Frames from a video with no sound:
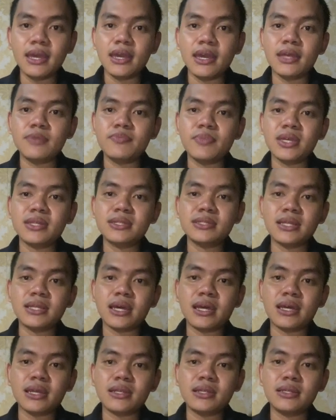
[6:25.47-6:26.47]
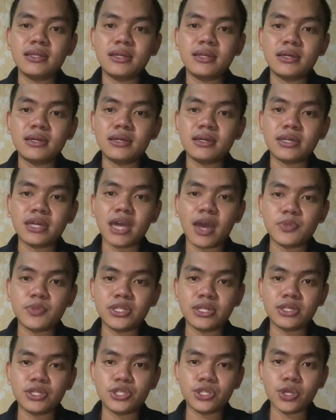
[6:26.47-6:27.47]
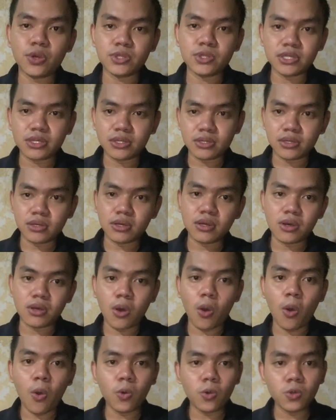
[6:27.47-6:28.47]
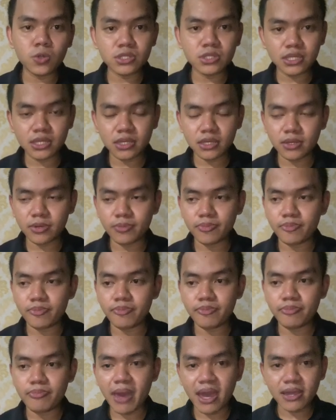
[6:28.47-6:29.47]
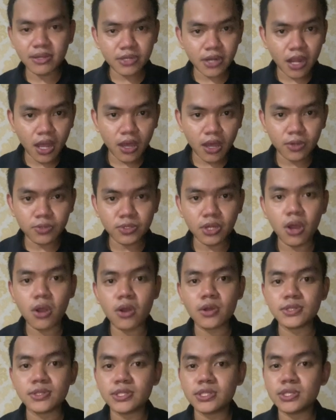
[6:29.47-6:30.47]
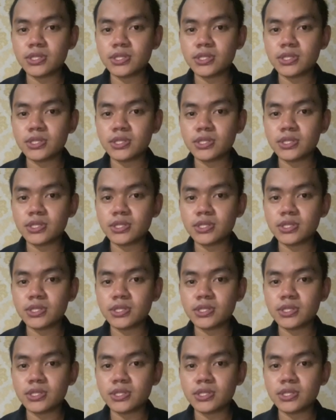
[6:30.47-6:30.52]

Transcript: It means that the caption show the all the background or